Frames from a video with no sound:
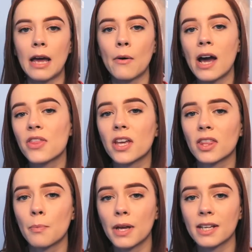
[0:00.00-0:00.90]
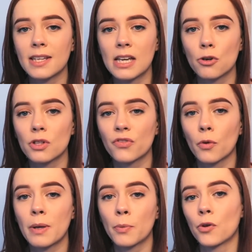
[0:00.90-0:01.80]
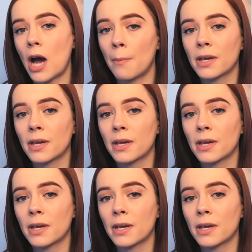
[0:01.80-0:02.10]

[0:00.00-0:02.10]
Now, I think the biggest hindrance for people not